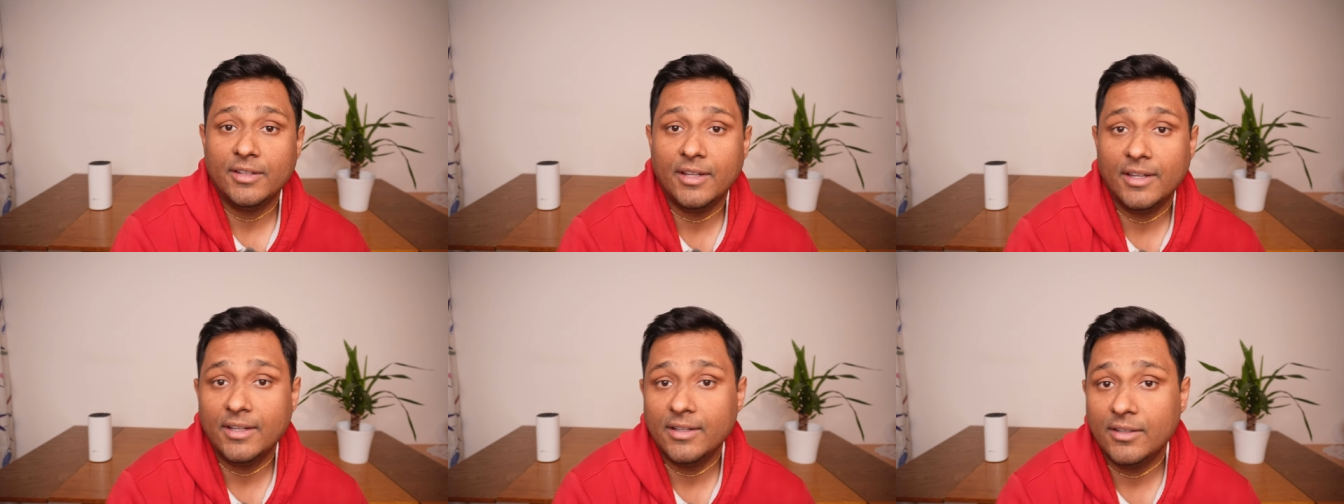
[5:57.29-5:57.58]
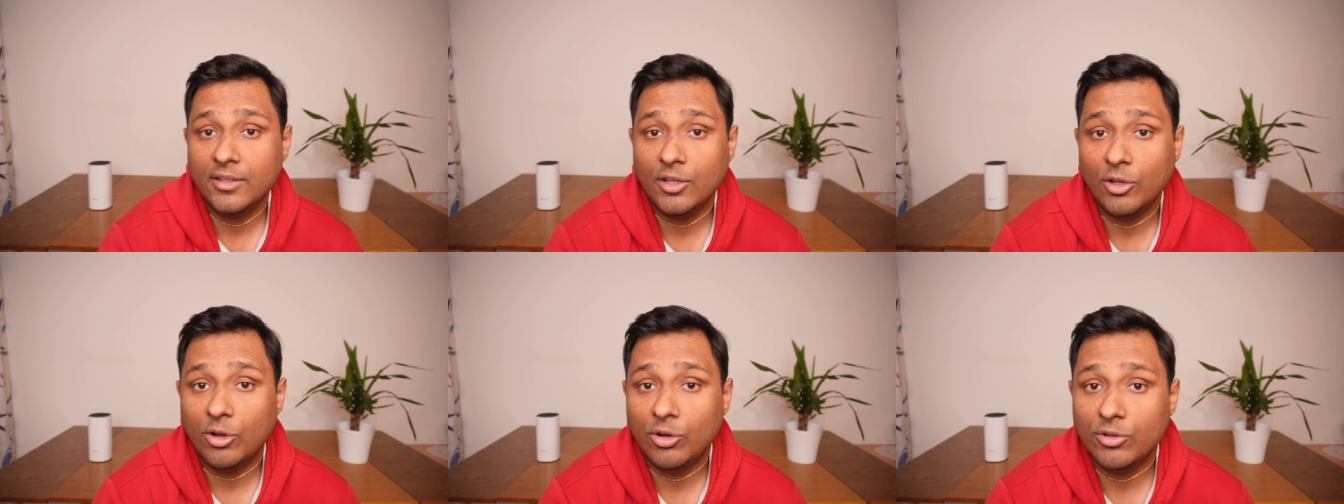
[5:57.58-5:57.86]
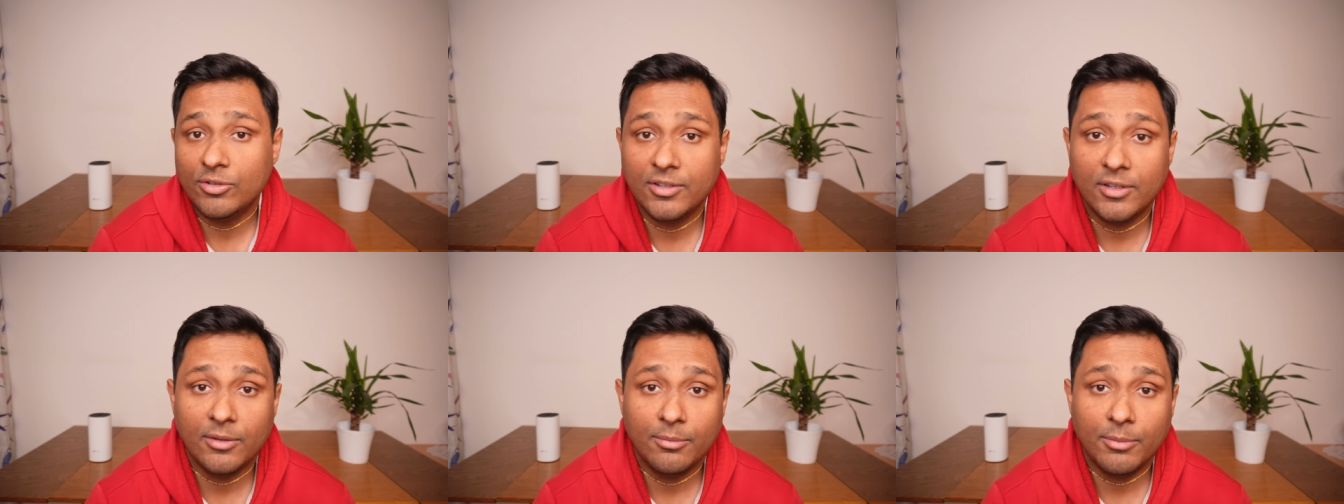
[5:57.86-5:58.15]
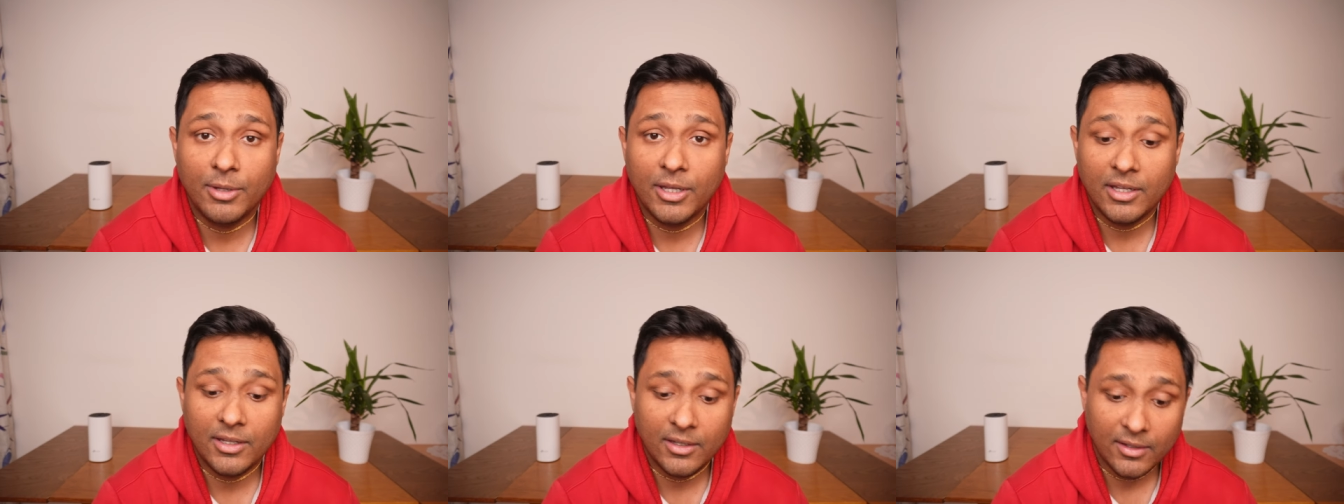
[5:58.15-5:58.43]
then he or she
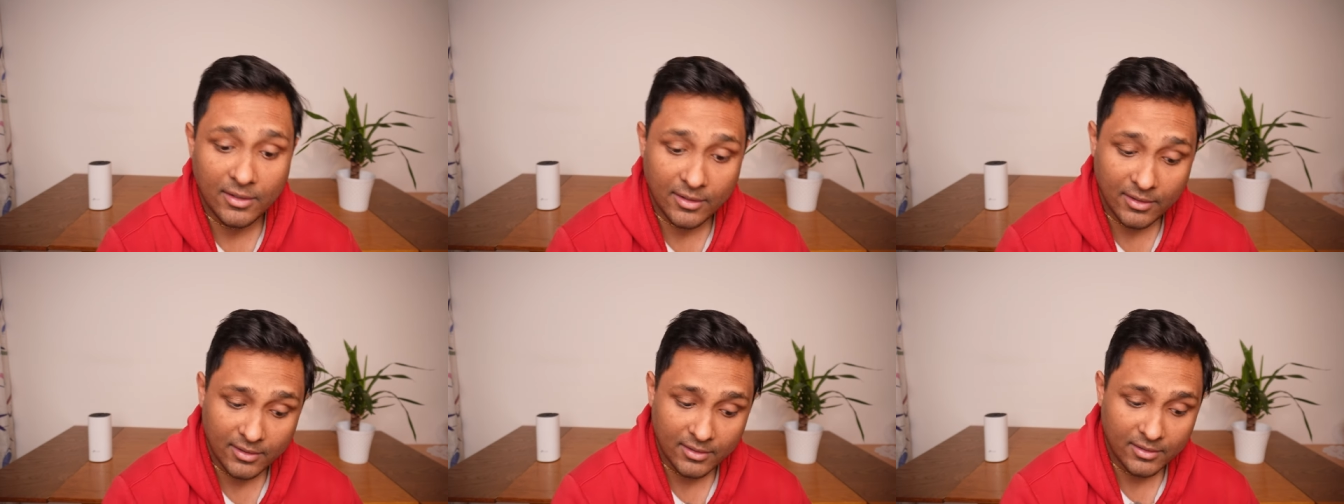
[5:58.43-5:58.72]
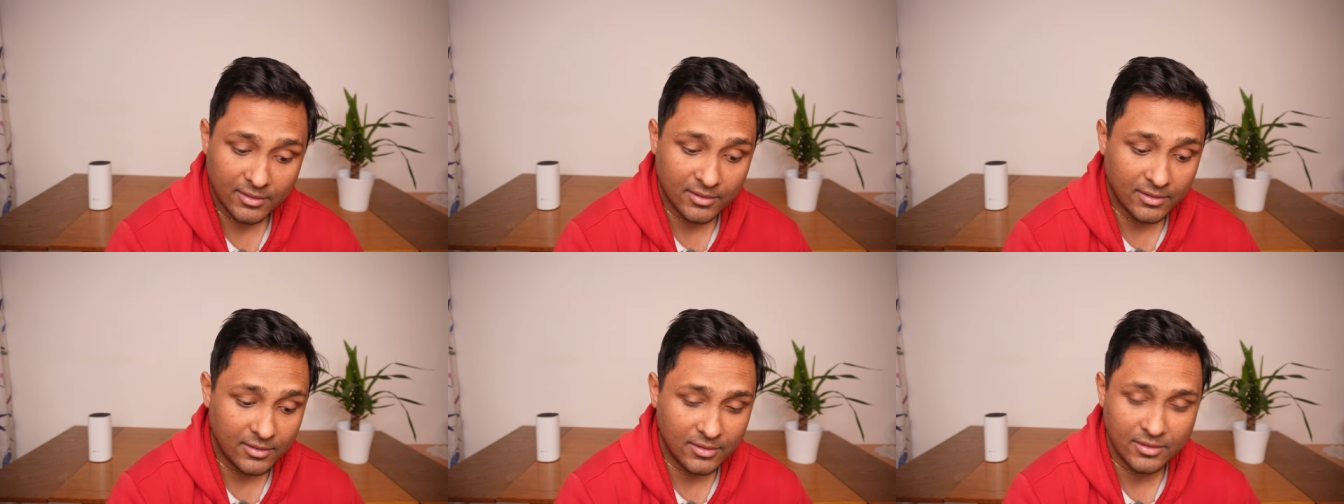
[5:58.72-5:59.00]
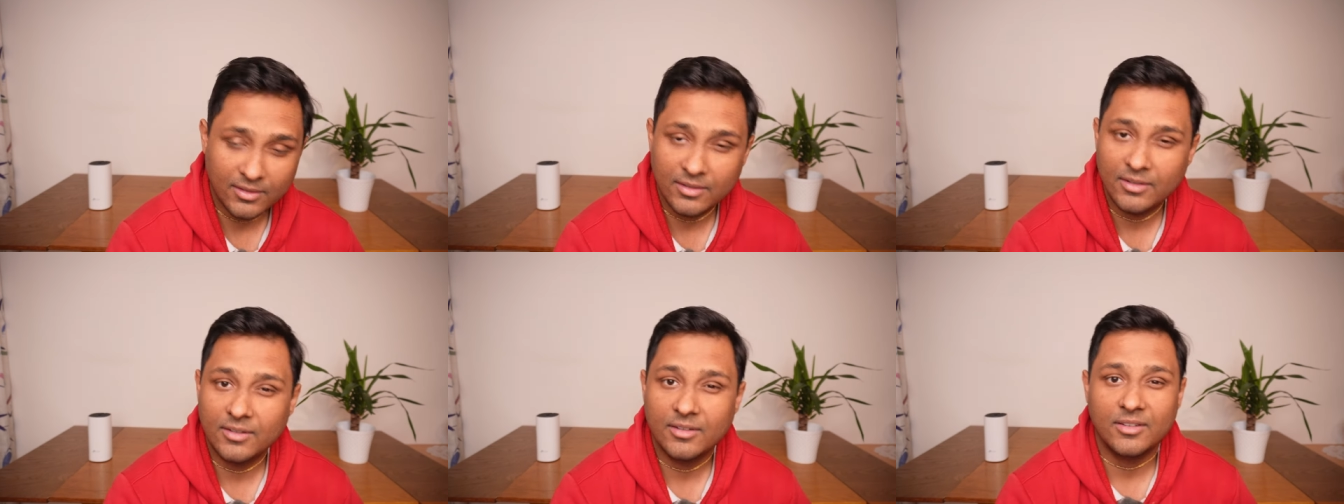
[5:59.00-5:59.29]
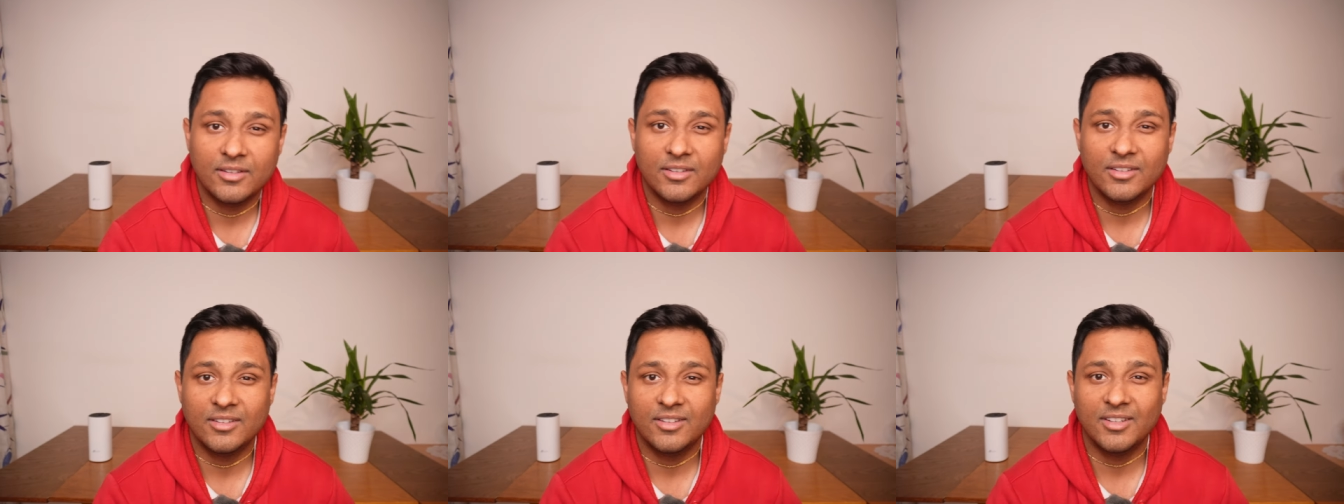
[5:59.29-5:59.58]
may
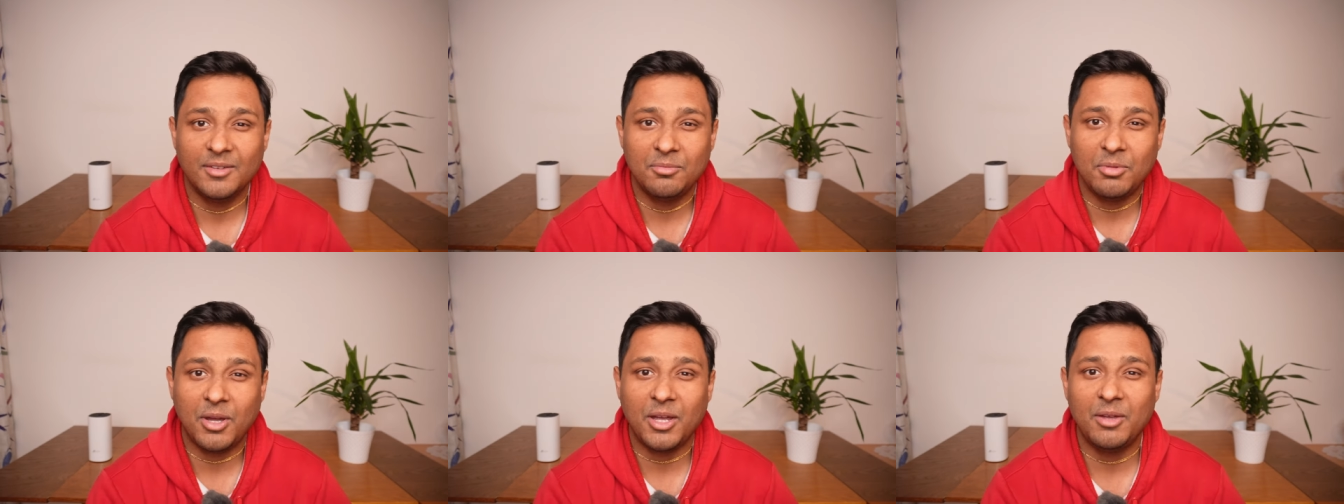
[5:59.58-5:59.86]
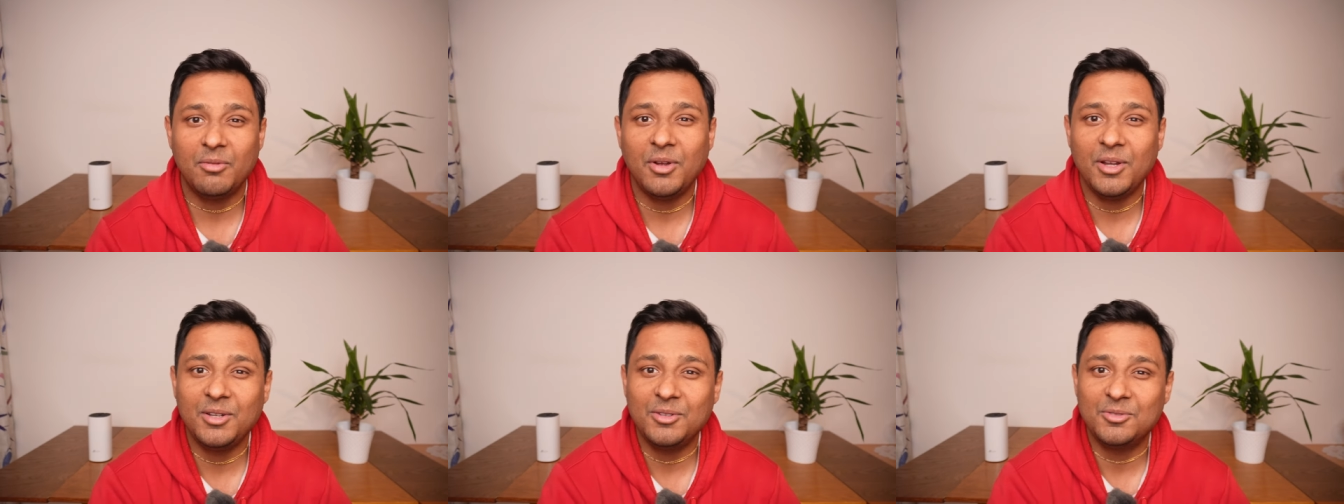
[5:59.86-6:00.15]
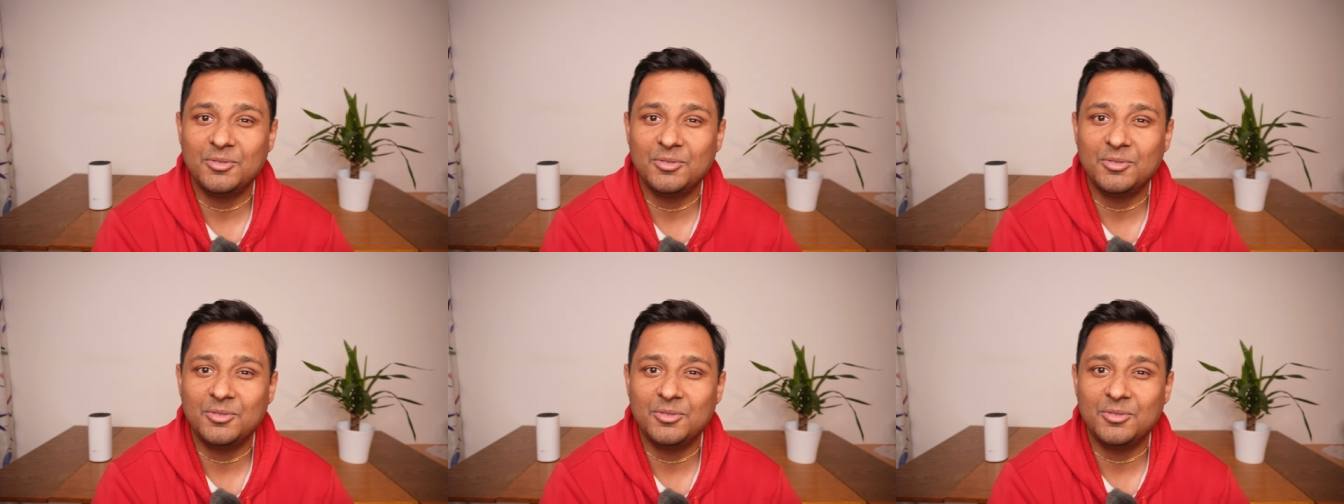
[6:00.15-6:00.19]
say bye-bye